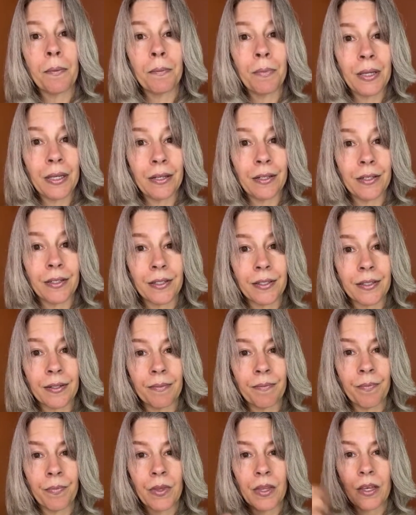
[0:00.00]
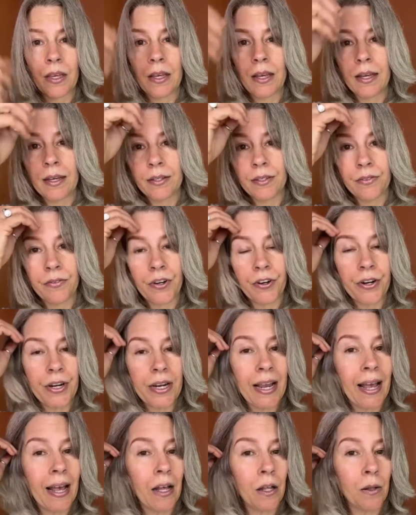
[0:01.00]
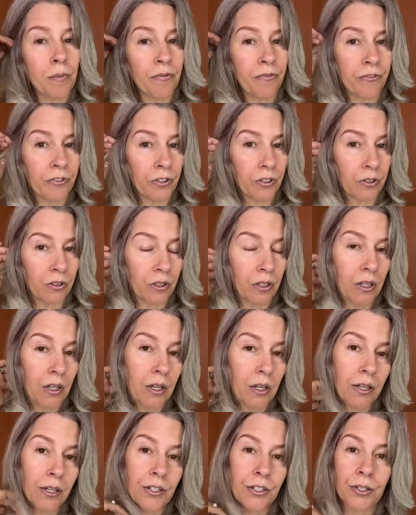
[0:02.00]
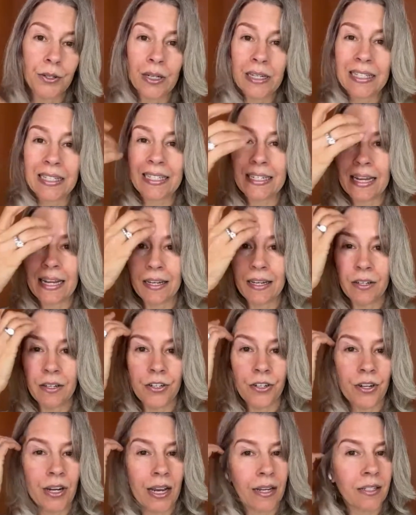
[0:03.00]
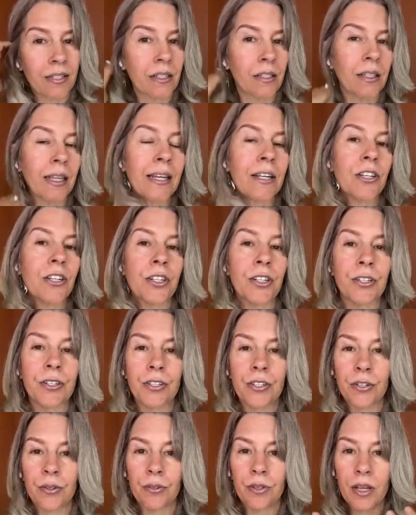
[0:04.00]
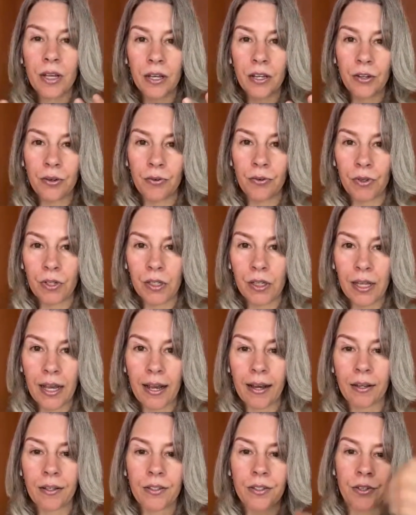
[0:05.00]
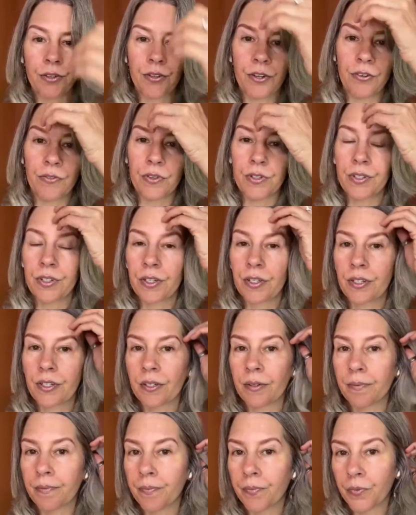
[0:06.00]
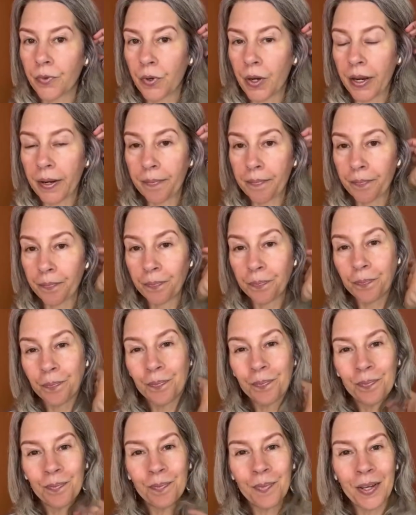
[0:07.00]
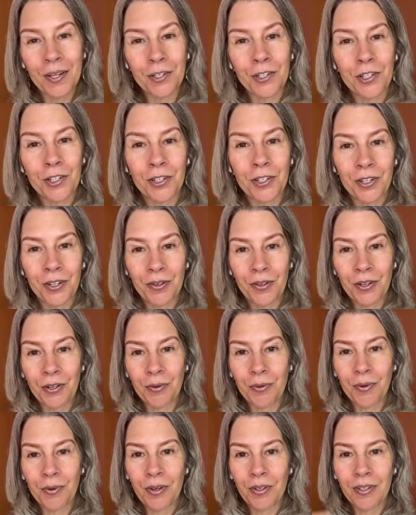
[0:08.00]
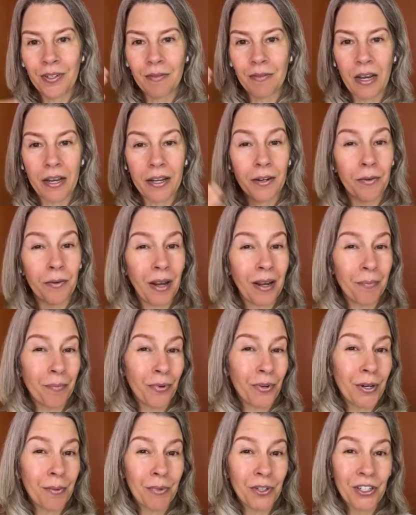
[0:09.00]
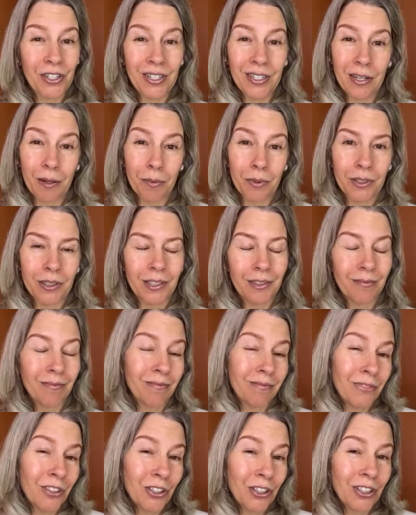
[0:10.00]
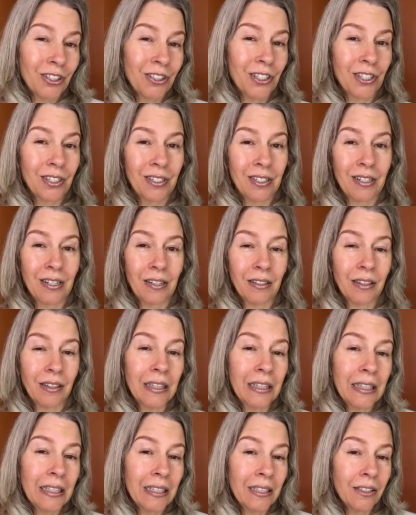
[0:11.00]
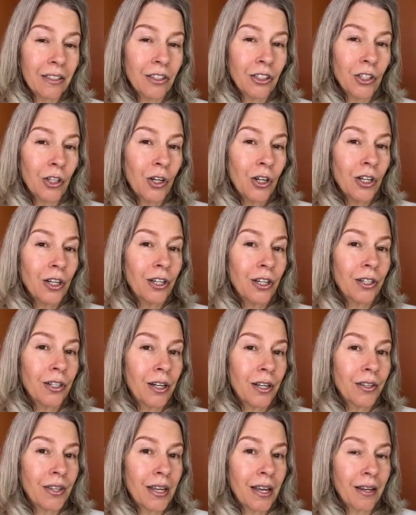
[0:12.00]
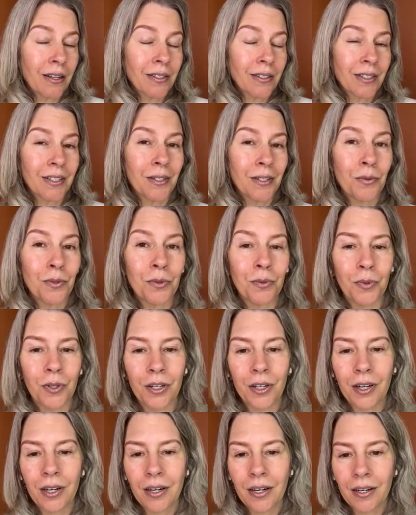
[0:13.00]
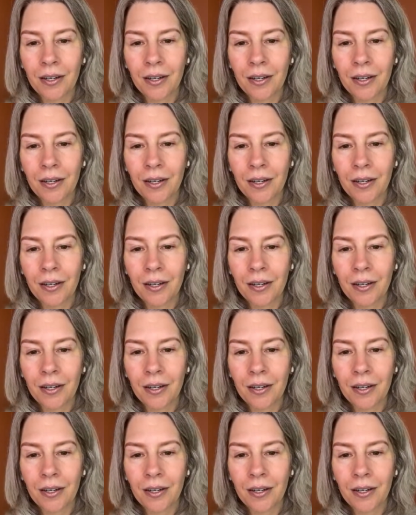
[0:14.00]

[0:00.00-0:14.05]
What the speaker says: Peace. It's very helpful to extend your exhalation so that you relax your nervous system. Okay? Make sure I pretty much double it. You can just, a little longer on the exhale will work.